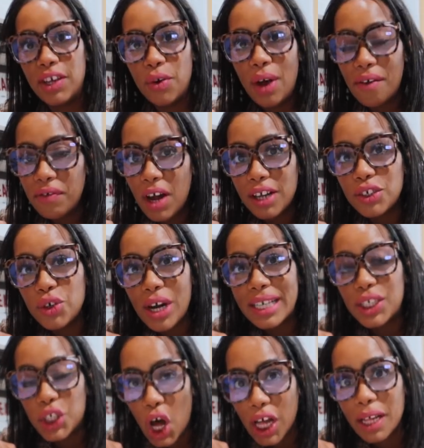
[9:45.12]
you have not
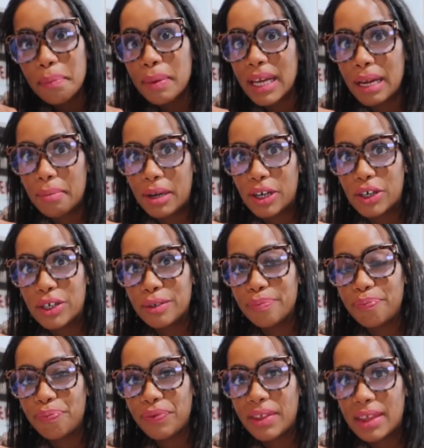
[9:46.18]
tried chocolate peanut butter,
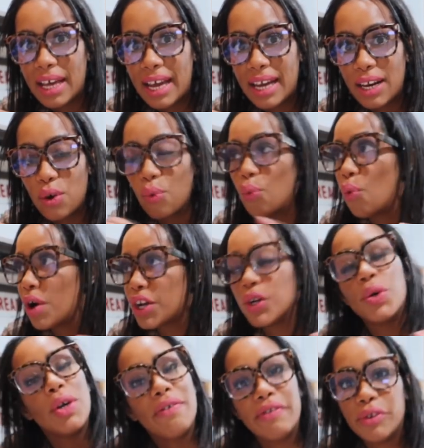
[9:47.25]
then what are
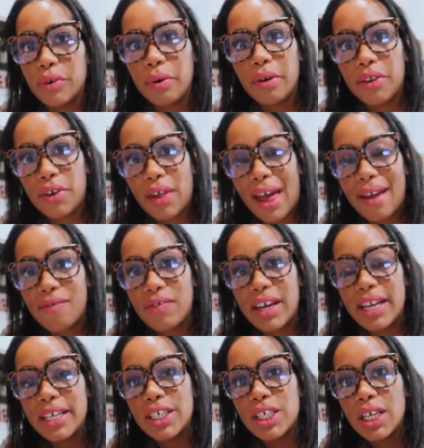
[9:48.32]
you even doing with your life?
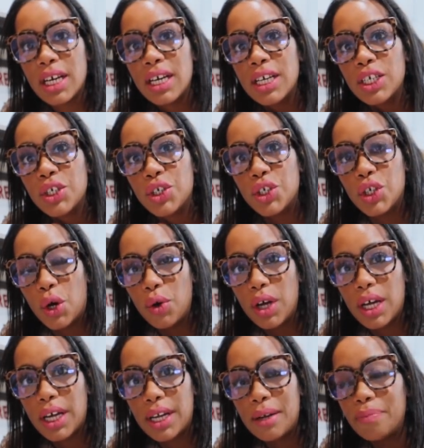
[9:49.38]
It is so
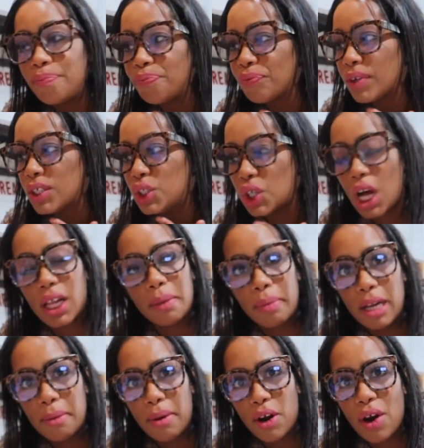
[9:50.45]
good. Chocolate
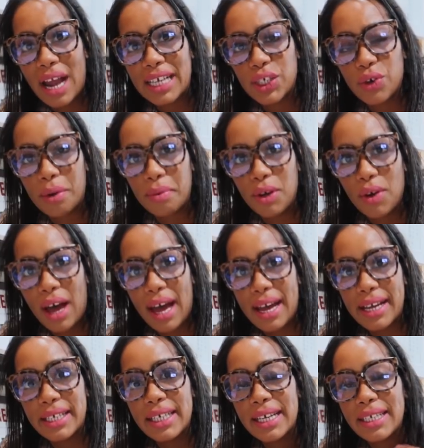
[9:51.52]
peanut butter ice cream, you
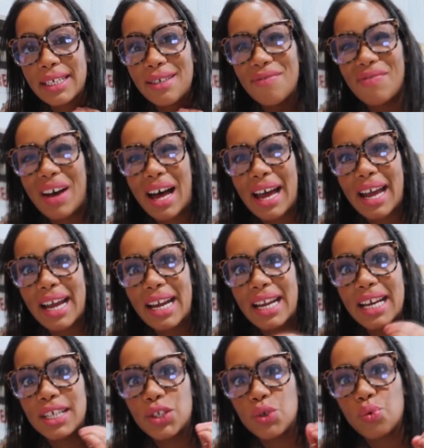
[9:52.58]
guys. It's divine,
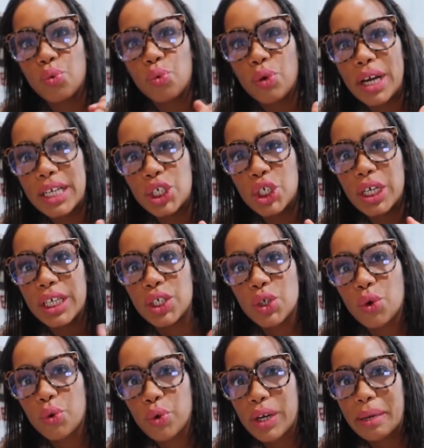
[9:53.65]
it's rich, it's
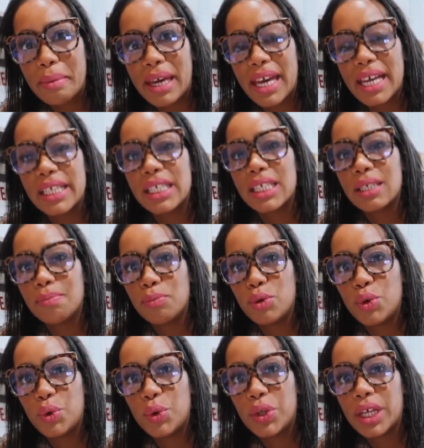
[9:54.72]
creamy and
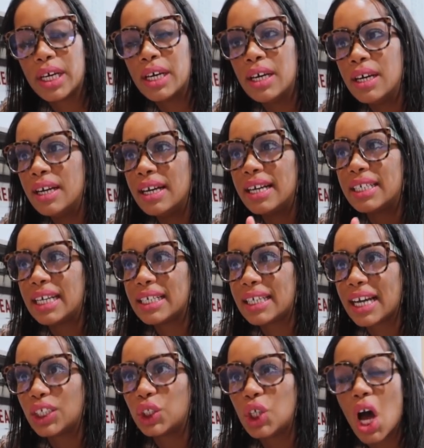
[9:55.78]
smooth. It tastes
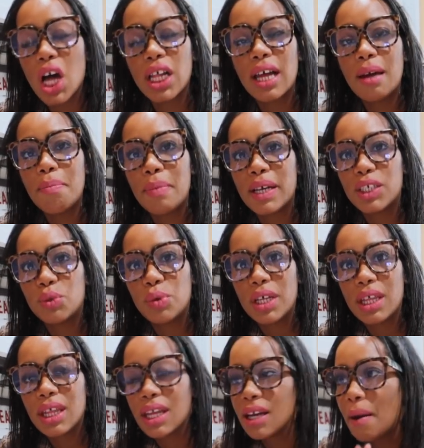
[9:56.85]
like chocolate mixed
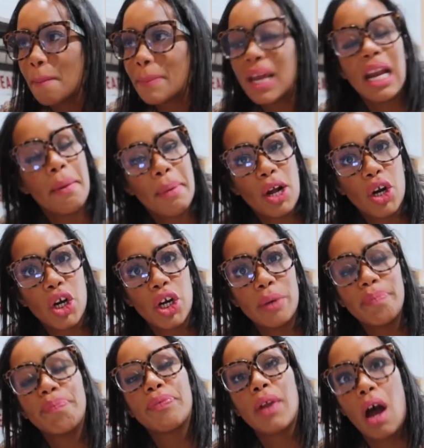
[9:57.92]
with peanut
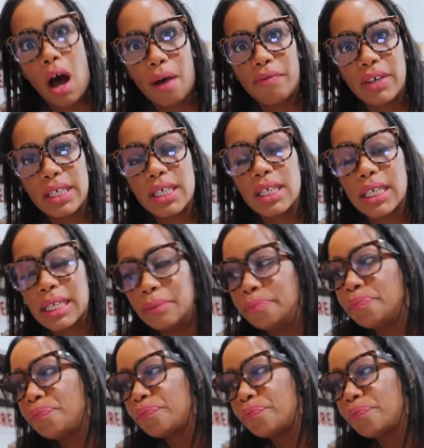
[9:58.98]
butter, obviously.